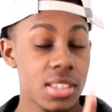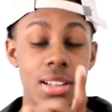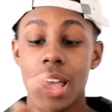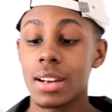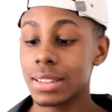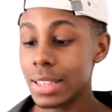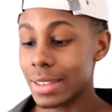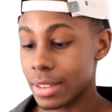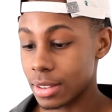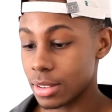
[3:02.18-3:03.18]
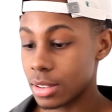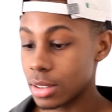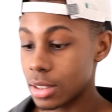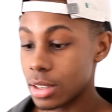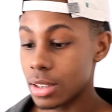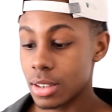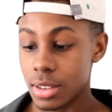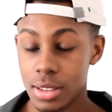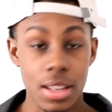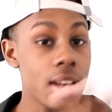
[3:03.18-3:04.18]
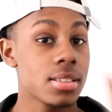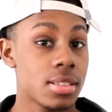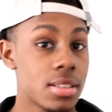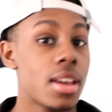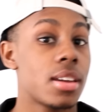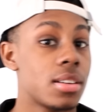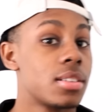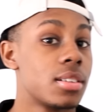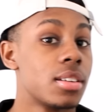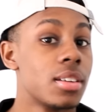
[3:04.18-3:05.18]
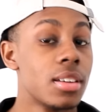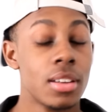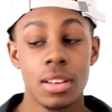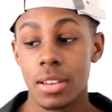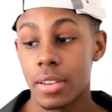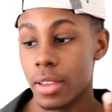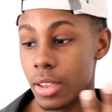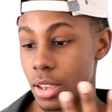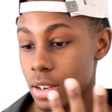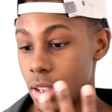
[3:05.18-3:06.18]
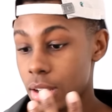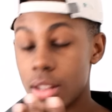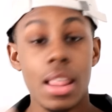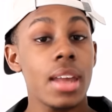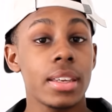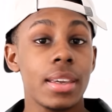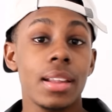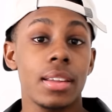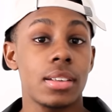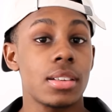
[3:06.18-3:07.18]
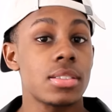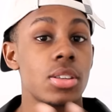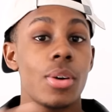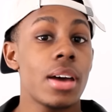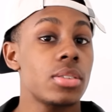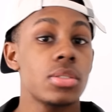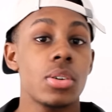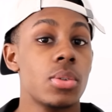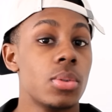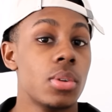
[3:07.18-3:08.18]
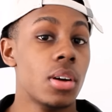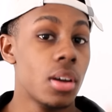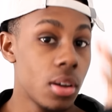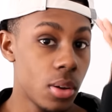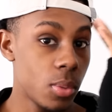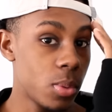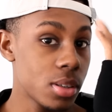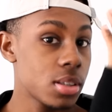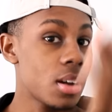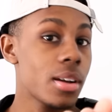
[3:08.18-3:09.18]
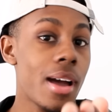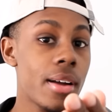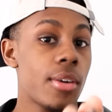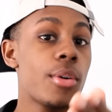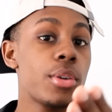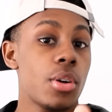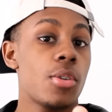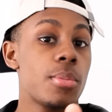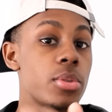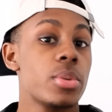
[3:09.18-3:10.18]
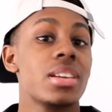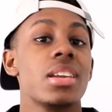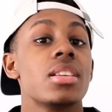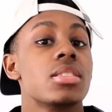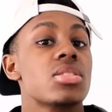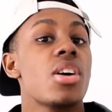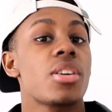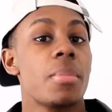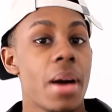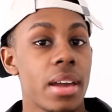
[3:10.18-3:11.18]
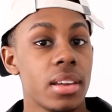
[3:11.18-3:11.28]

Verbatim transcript: it's a lot of licking, a lot of Zendaya, and, and a lot of killing. So I don't know what y'all got going on, but we need to talk about